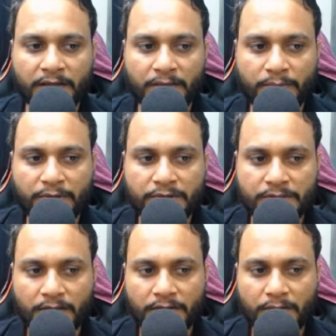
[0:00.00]

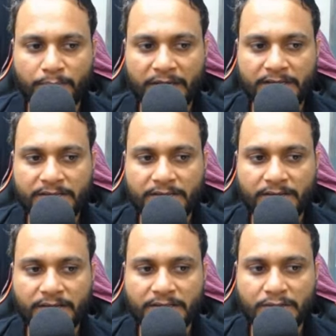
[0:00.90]
because the price
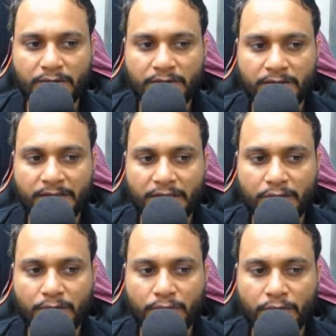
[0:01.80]
here does not
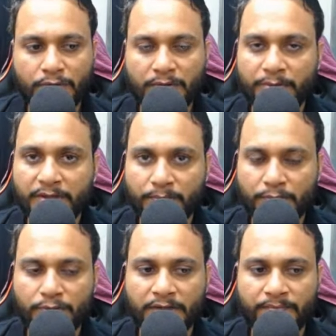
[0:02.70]
denote what will be the
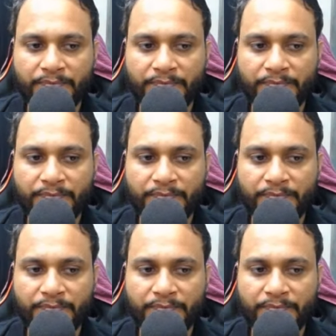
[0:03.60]
beauty.